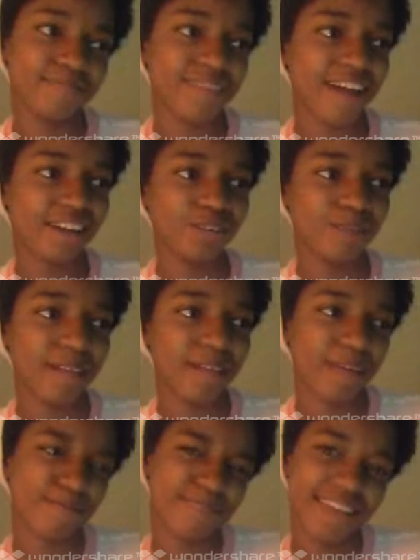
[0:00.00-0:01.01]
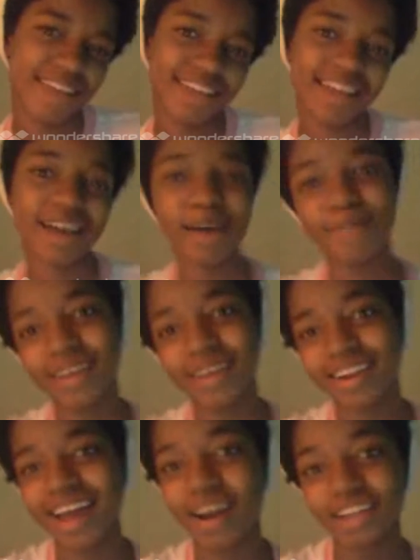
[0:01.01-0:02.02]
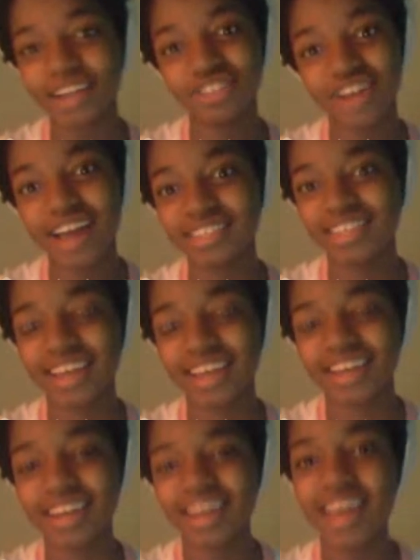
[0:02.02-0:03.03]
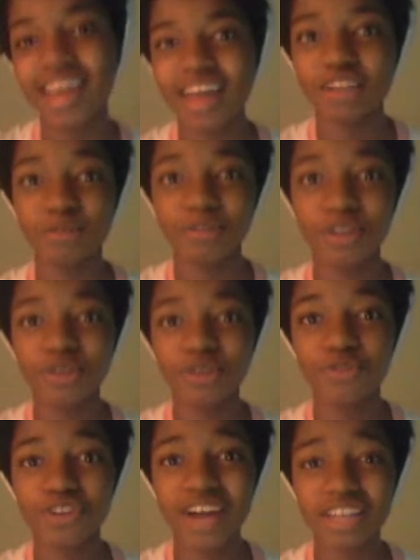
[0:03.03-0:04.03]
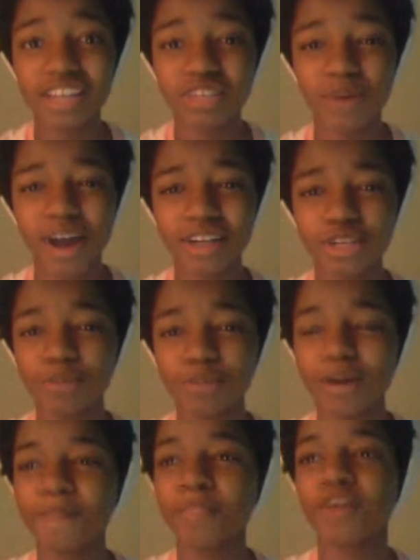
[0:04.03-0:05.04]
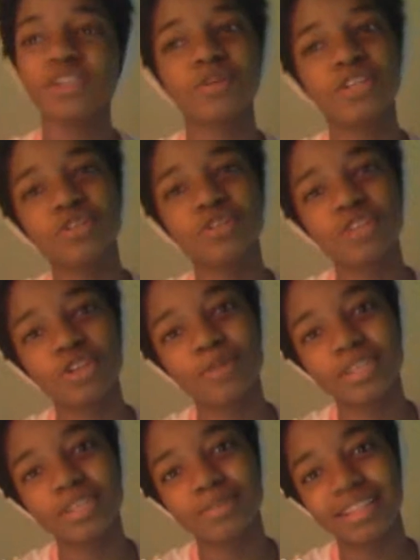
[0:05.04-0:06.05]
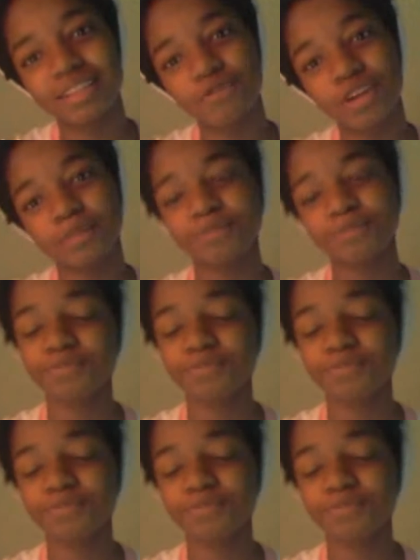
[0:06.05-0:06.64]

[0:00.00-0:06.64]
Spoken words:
I do my, like, makeup and how I dress, and it should be really cool for you guys to watch, but I also want to do a little bit something different.